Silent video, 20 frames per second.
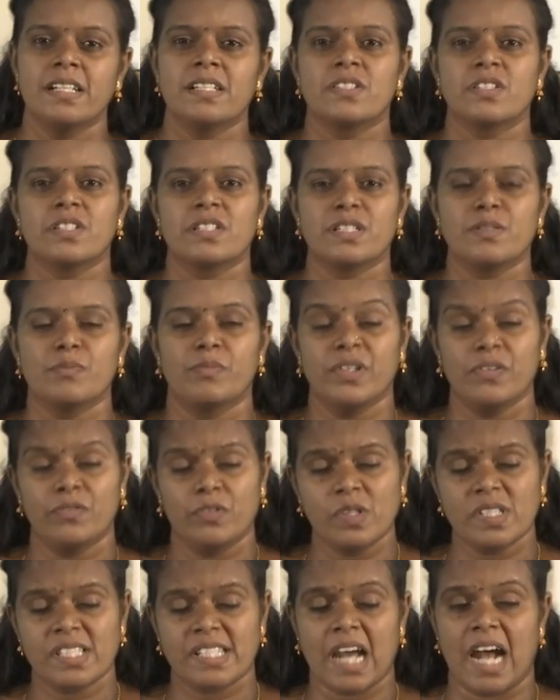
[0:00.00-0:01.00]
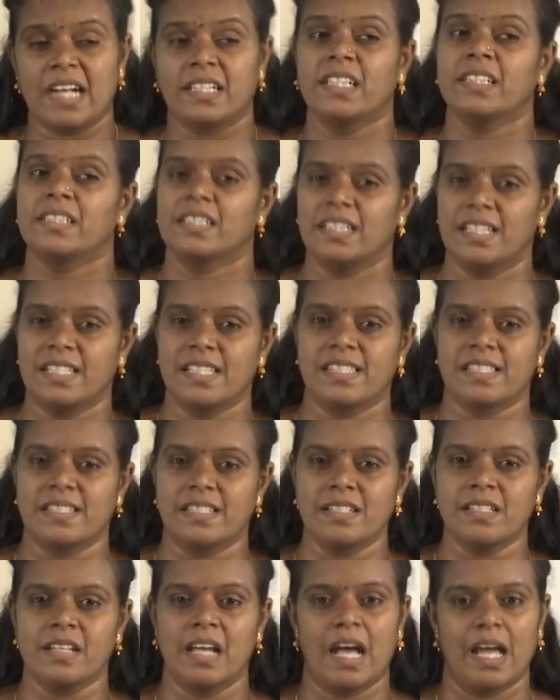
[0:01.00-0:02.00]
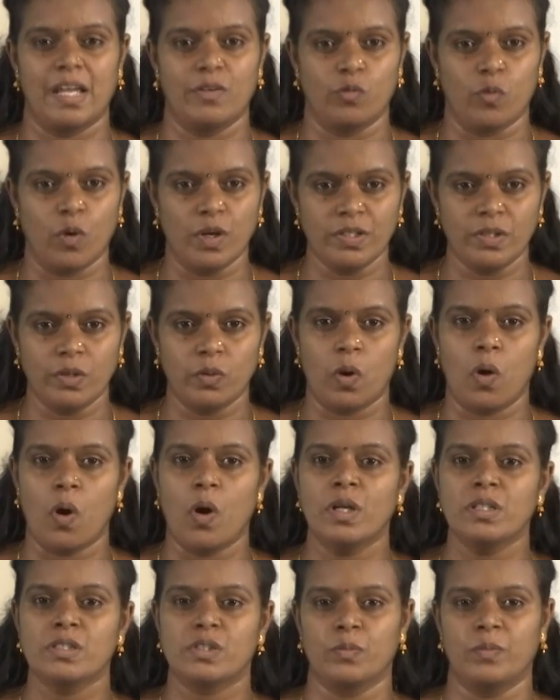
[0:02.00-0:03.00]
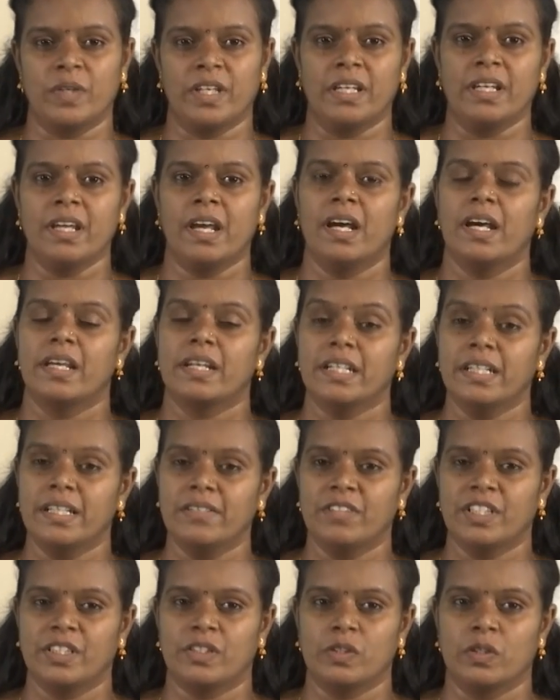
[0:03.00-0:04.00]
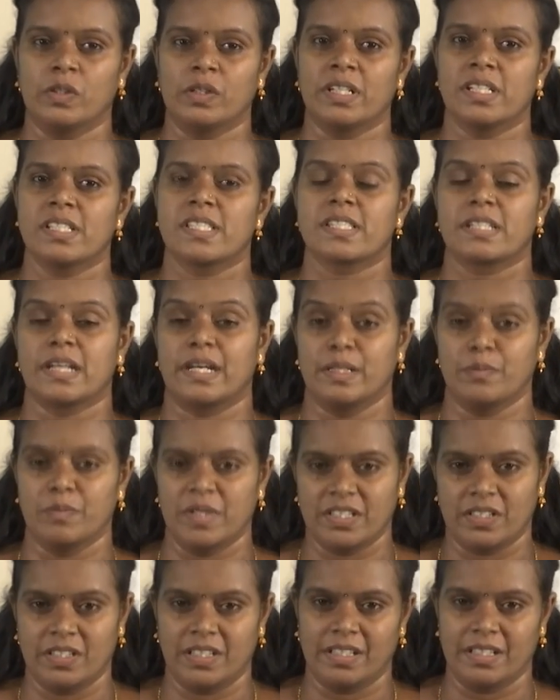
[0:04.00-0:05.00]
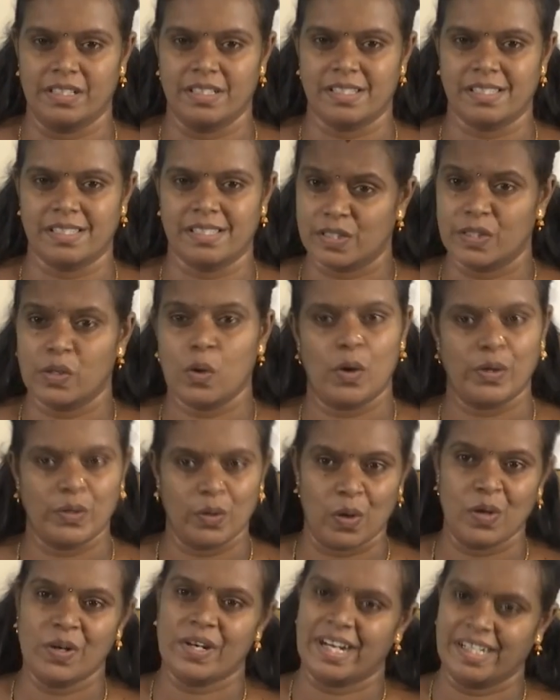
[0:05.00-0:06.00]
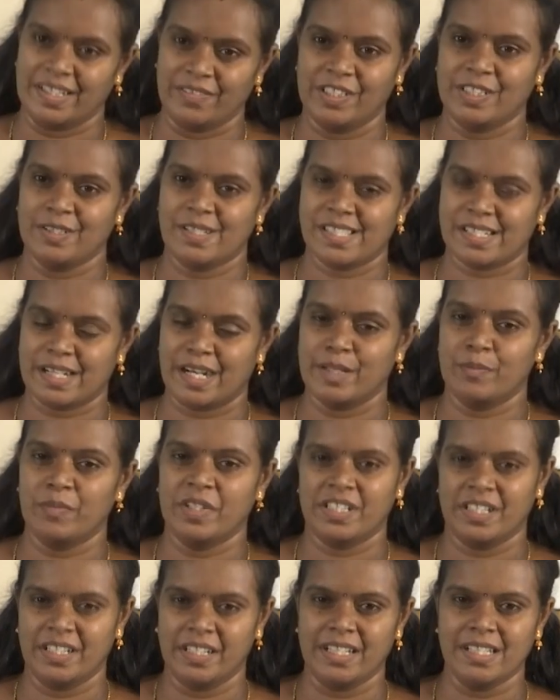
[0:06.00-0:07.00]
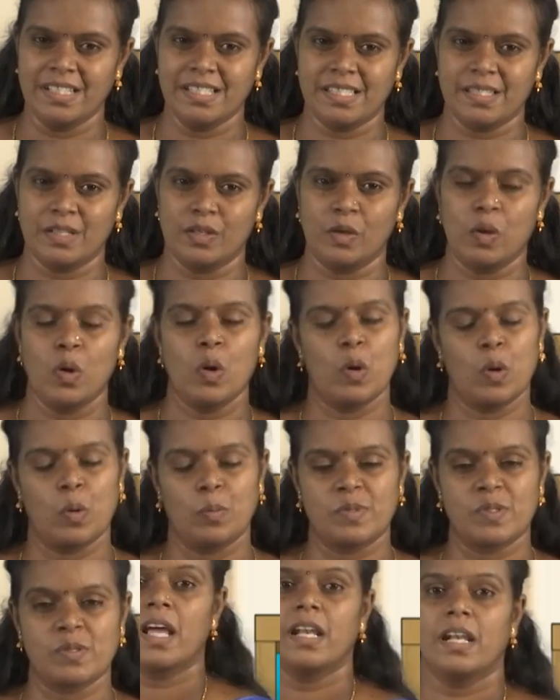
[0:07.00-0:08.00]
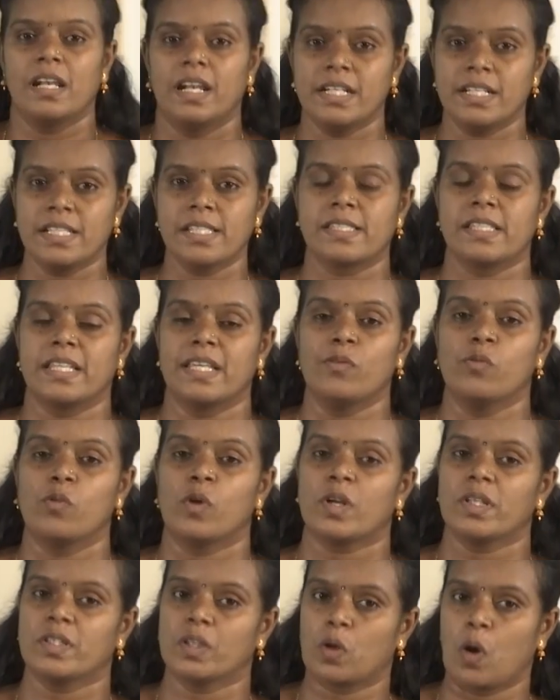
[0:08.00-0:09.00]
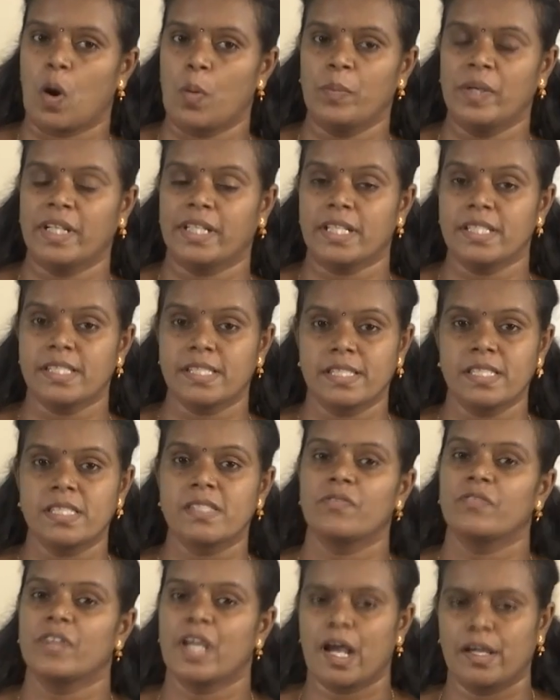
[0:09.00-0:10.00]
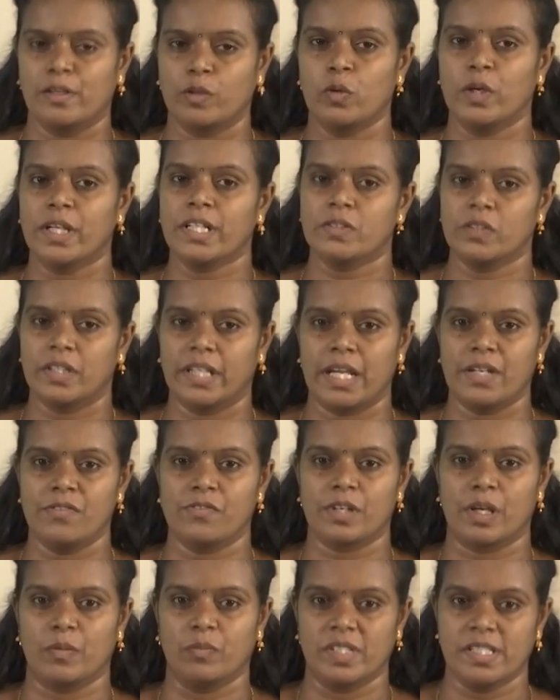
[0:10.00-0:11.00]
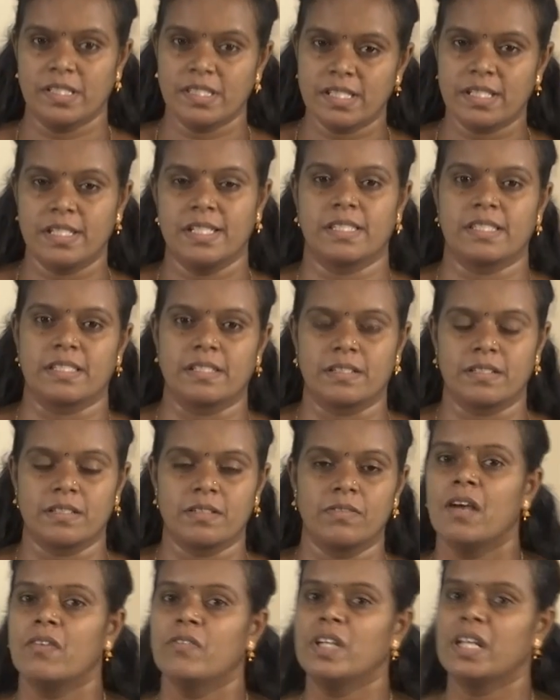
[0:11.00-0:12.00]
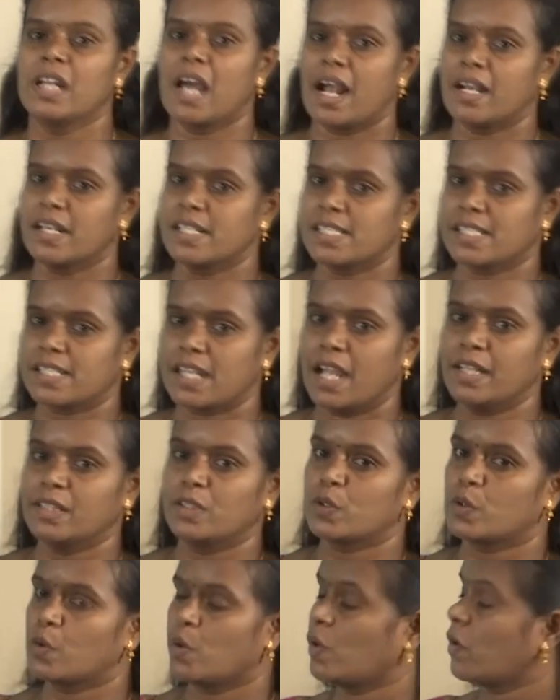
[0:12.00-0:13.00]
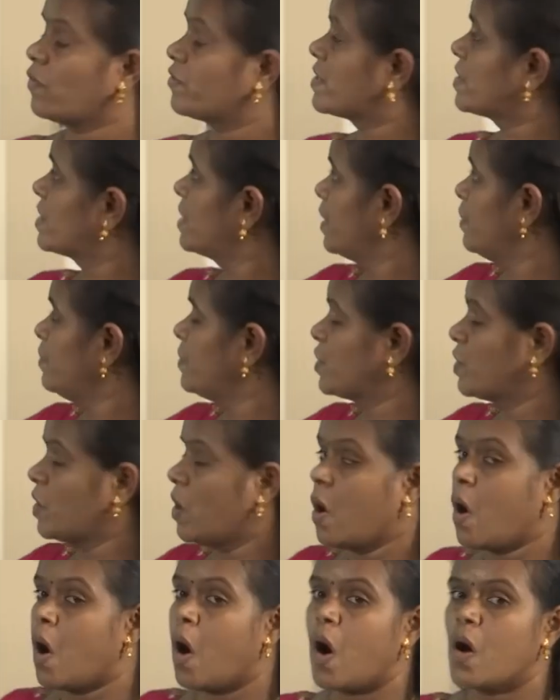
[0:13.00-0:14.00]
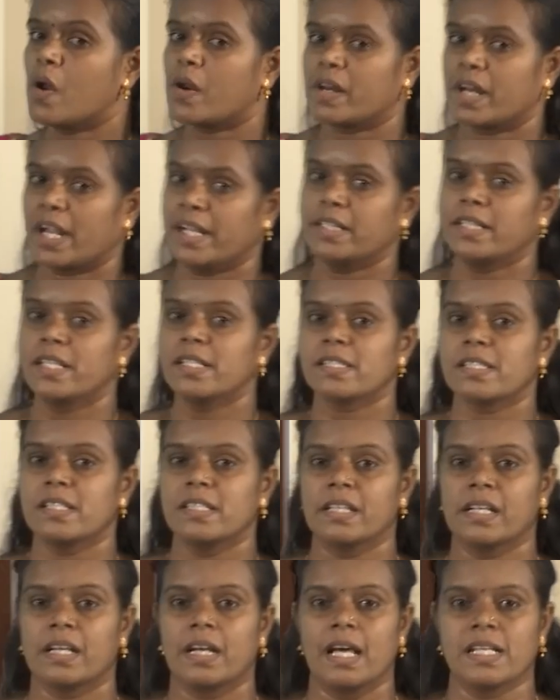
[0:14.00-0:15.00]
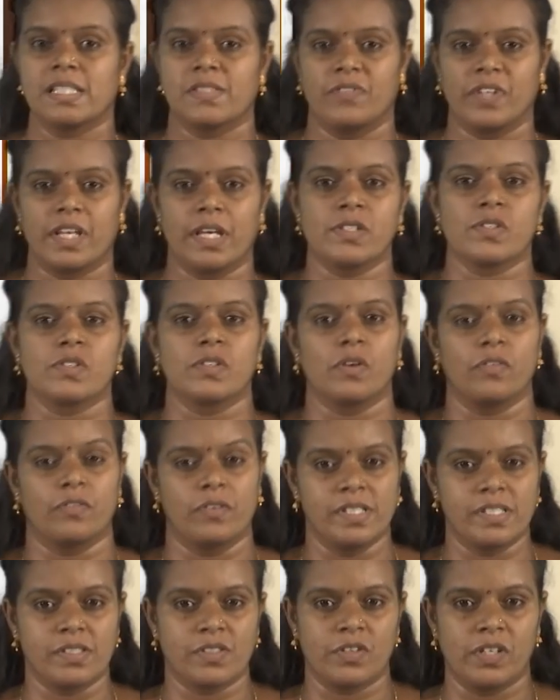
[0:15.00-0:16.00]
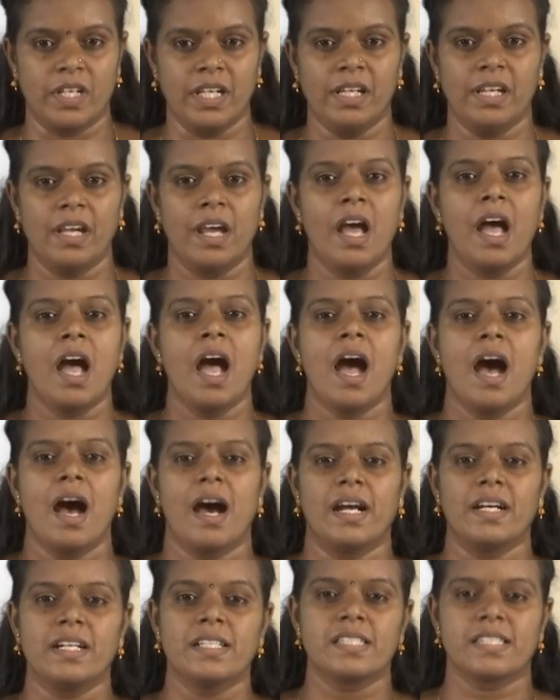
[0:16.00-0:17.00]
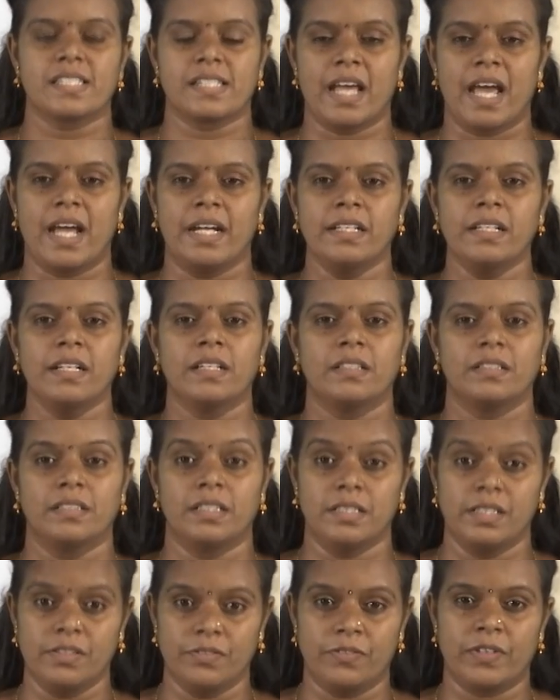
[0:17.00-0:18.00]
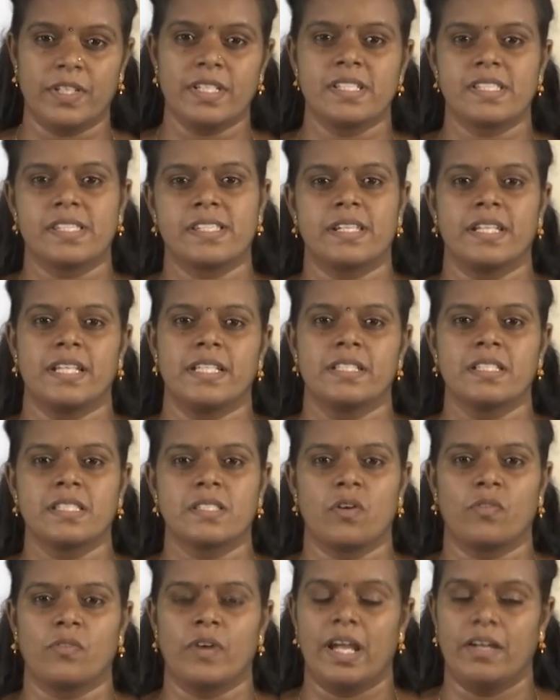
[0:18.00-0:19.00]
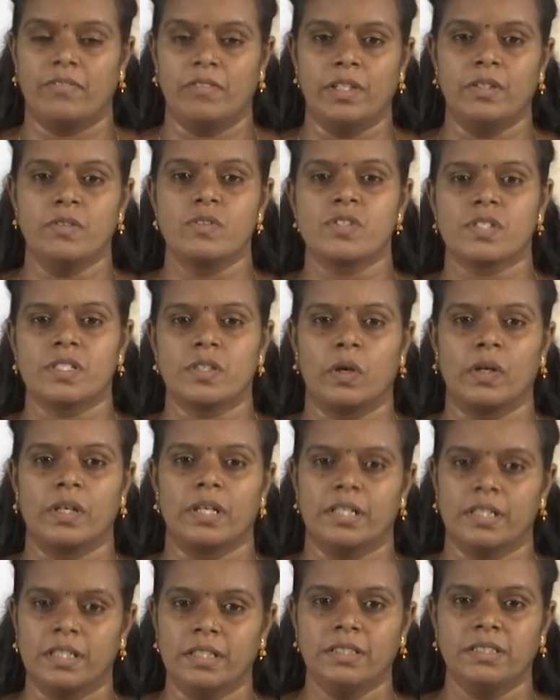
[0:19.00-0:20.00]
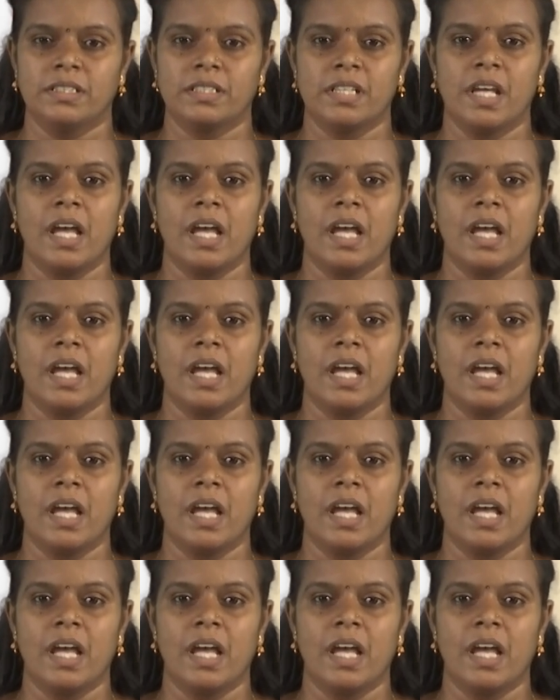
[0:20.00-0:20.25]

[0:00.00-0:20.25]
Children, before starting the lesson, I want you all to be ready with your study materials. Are you all ready with your study materials? Hope so. Let us see what are the competences we are going to gain from this lesson. We'll understand the role of script or writings in the classification of history, understand the different stages of evolution on earth,